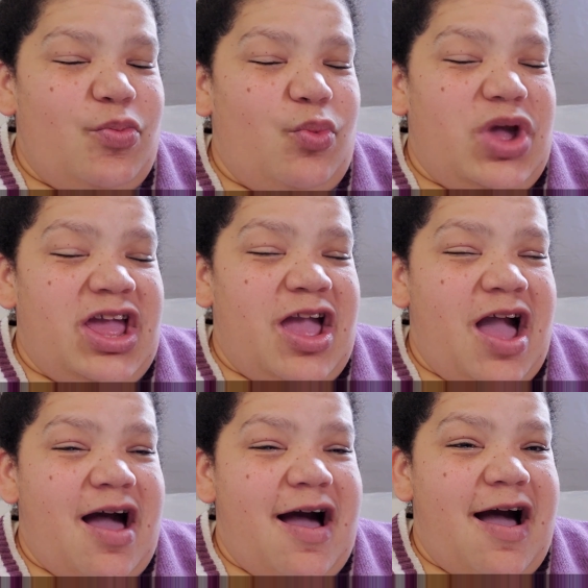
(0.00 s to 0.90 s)
we
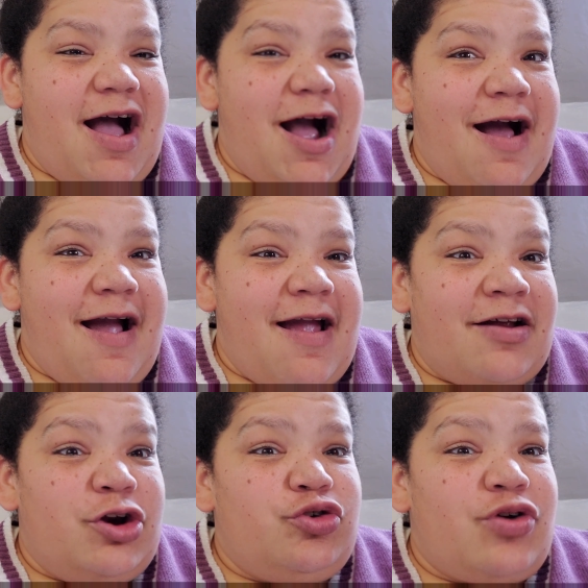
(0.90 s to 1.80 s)

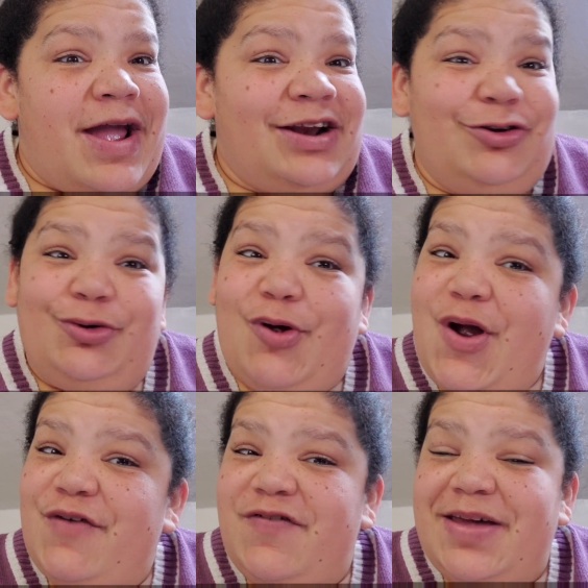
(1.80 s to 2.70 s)
are trying to grow
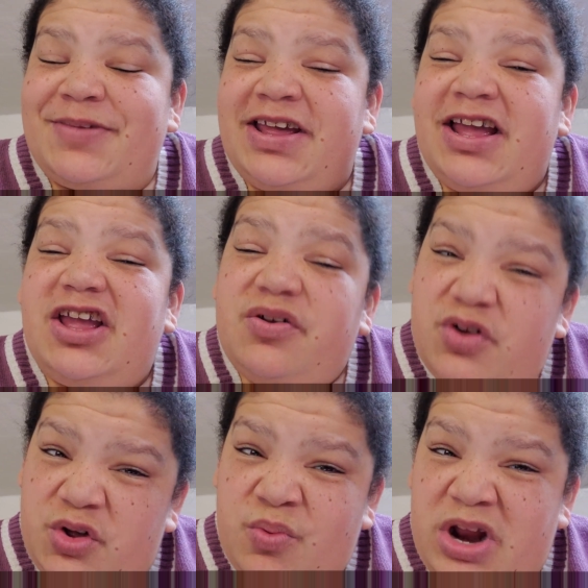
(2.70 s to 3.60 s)
our family. You
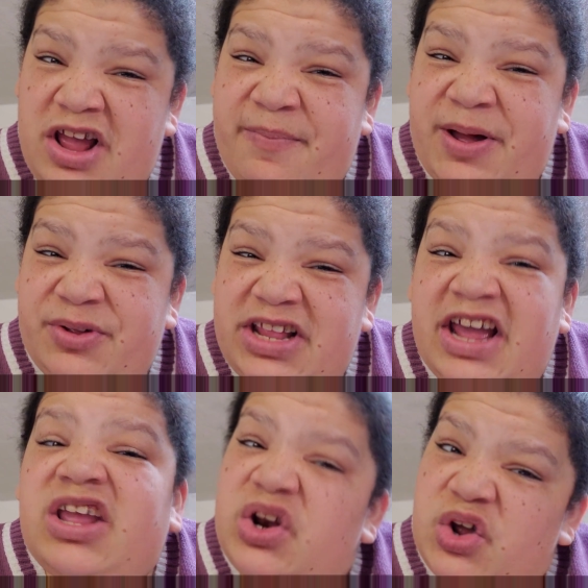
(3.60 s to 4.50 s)
know you want to help out with
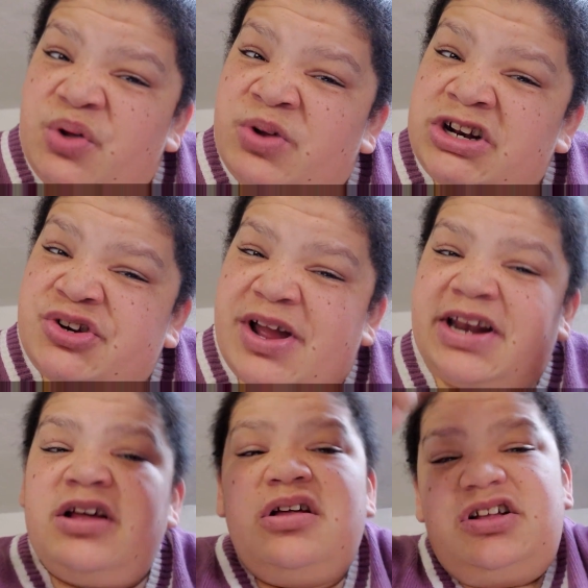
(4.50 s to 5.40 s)
that. You know you want to
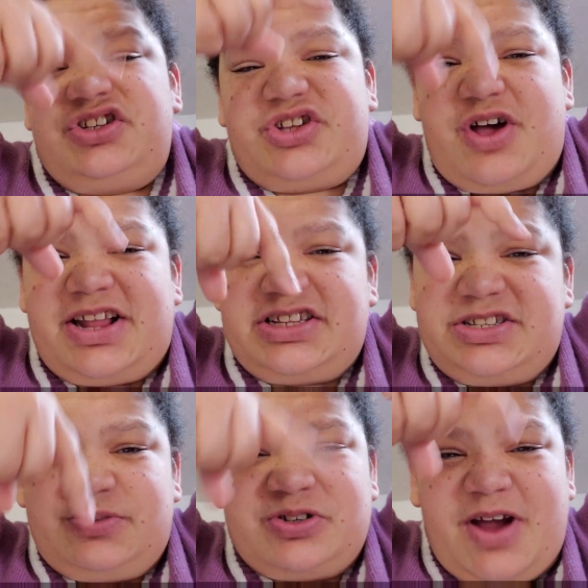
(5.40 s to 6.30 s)
join. So go ahead and
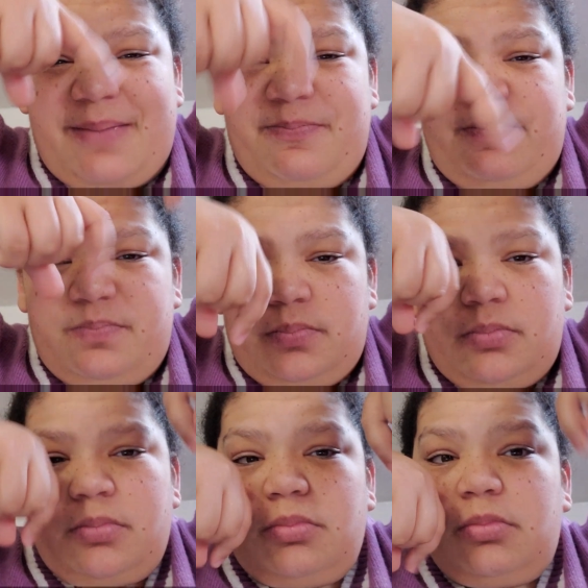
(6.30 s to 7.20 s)
subscribe
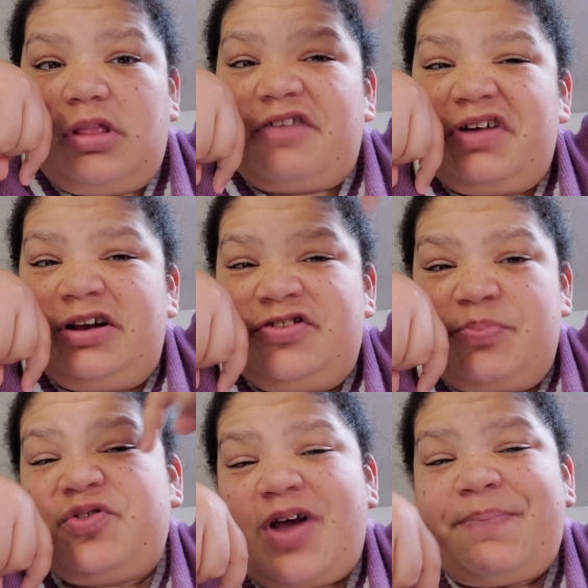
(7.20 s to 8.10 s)
that red
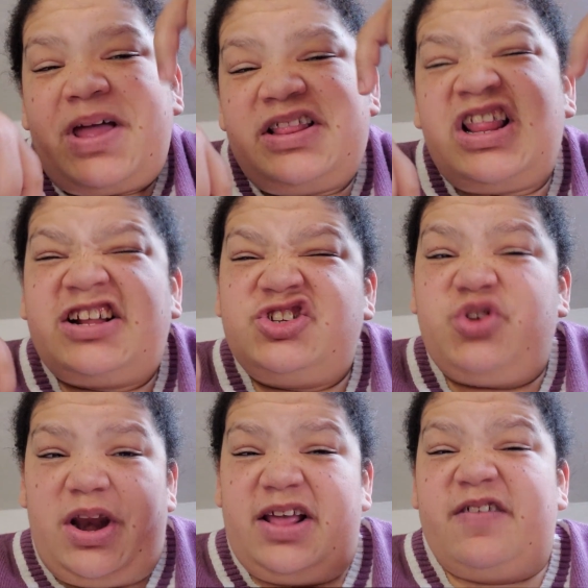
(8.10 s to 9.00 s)
subscribe button. That's
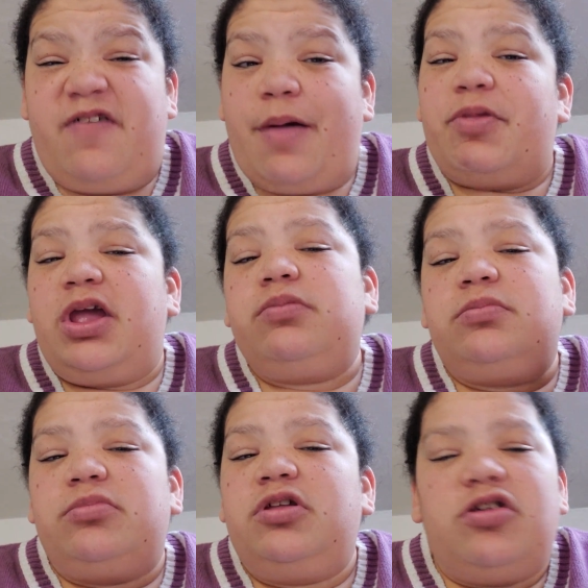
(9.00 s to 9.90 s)
joining the family.
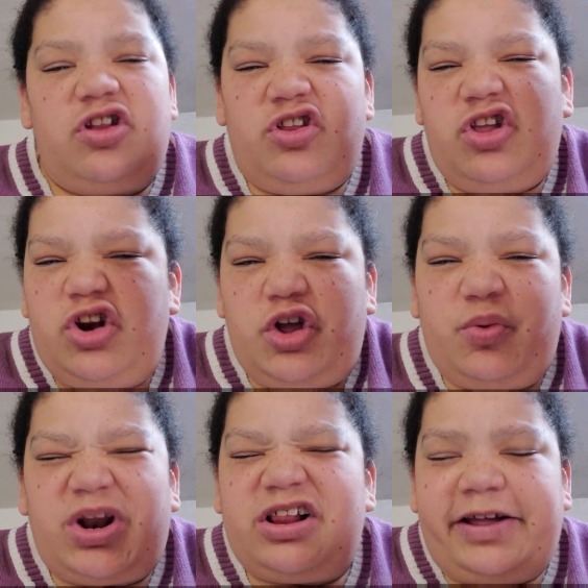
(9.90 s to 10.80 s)
You know
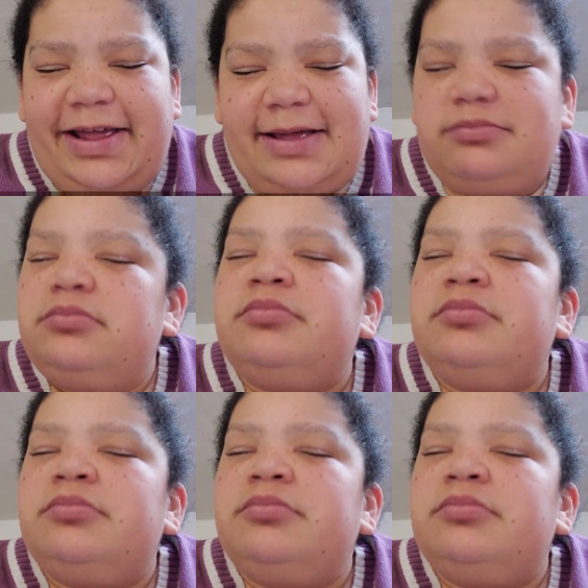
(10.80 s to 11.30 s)
you want to click it.